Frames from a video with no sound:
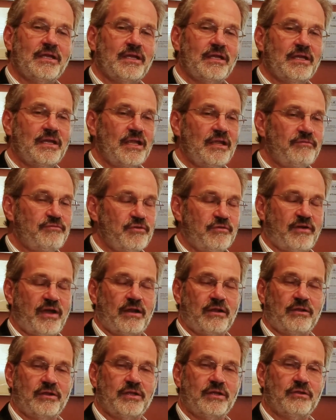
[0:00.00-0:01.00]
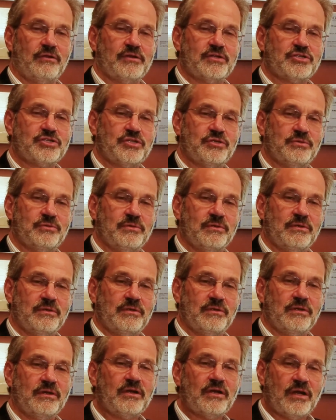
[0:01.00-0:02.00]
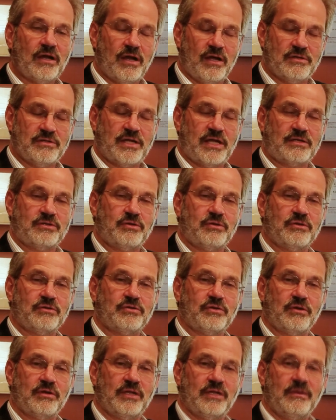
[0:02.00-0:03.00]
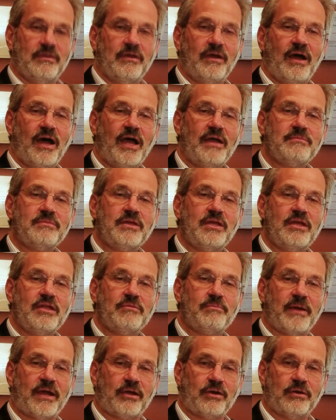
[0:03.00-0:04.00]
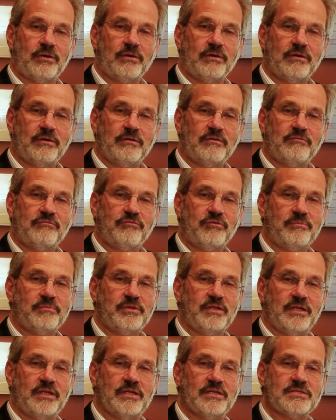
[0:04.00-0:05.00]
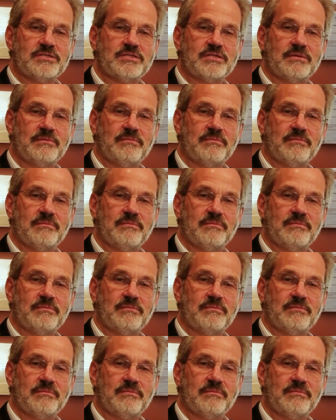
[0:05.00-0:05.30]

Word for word: if you've got a legal issue, contact your attorney. I'm Keith Becker from DeDe's.